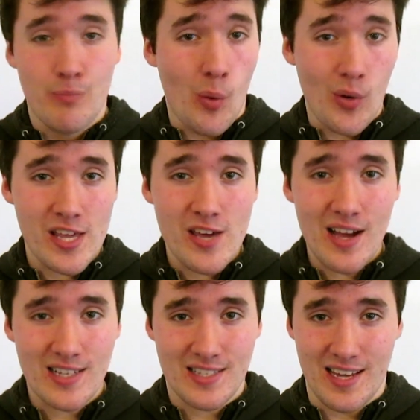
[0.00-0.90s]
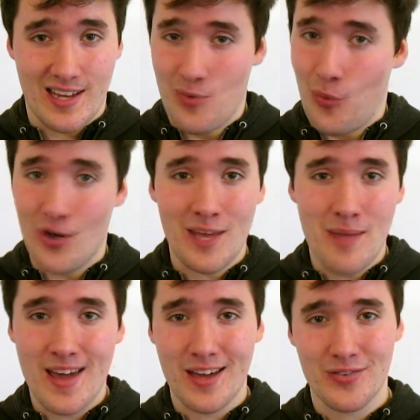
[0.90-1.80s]
But what do you guys think? What do you
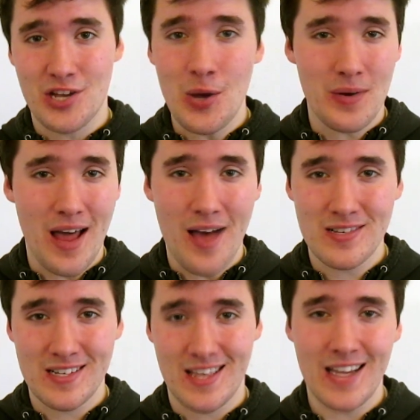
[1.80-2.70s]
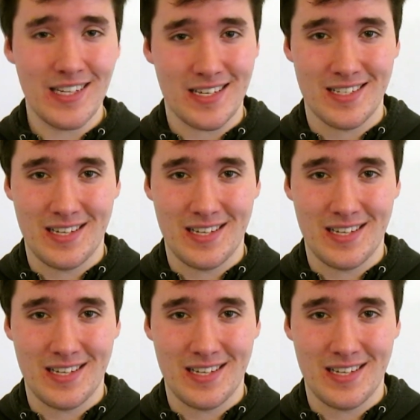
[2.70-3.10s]
make of Schopenhauer's aesthetics?